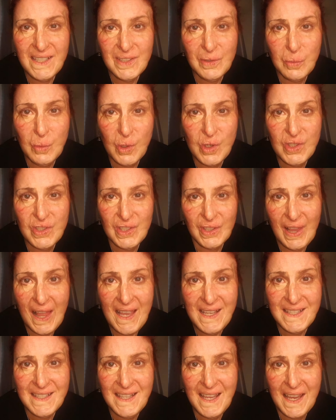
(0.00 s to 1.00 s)
I was the
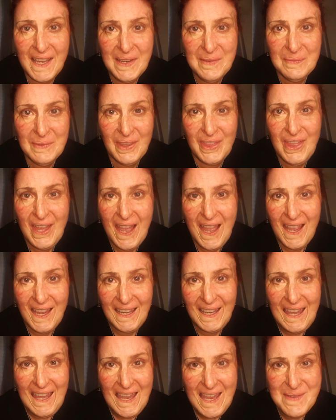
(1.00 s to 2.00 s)
last time that I
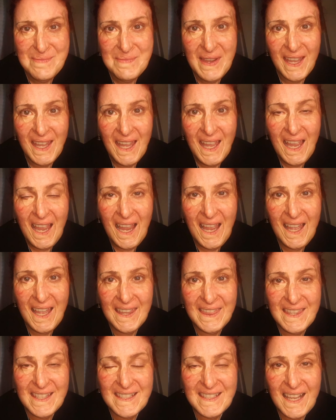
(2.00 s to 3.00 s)
came
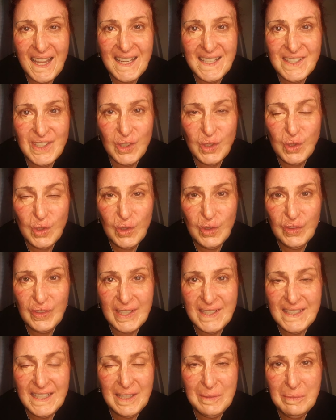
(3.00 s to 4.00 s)
and the size that you
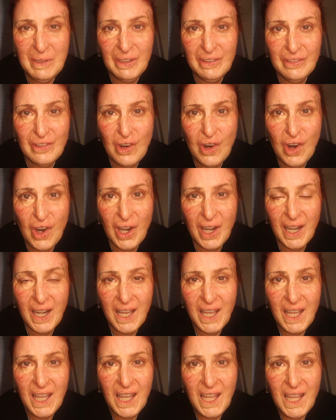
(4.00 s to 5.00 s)
fitted me for.
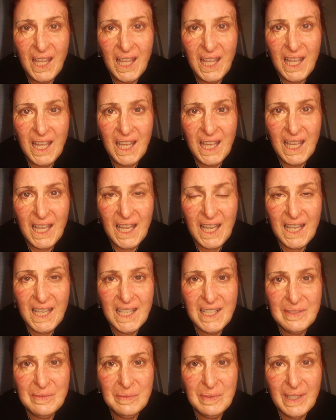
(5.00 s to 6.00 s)

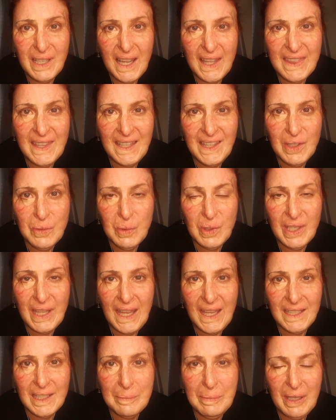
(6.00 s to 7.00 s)
I think they were
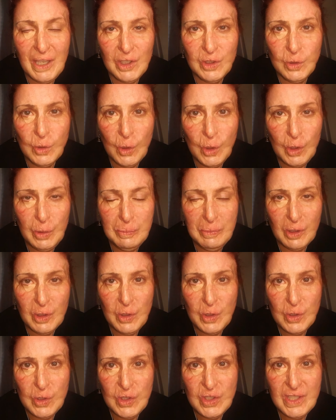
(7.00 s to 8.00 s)
getting a bit annoyed
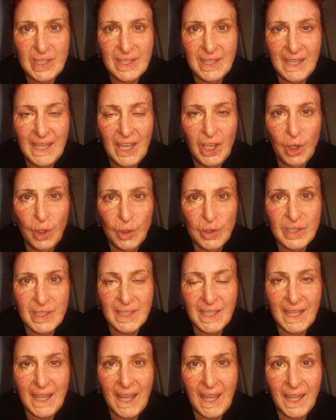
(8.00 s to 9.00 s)
because they
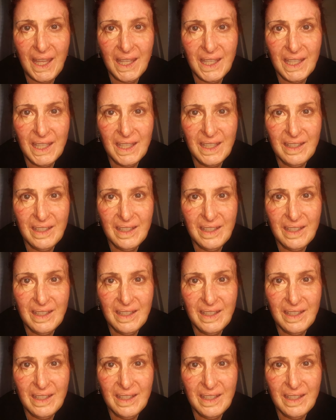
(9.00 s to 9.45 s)
couldn't get